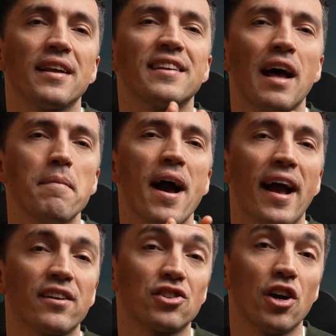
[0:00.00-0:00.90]
some
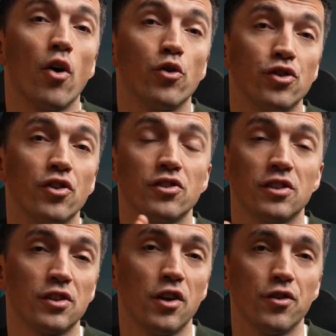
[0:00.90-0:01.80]
extraordinary
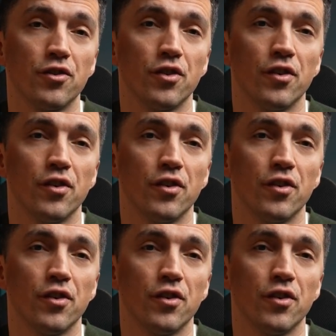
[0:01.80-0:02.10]
results.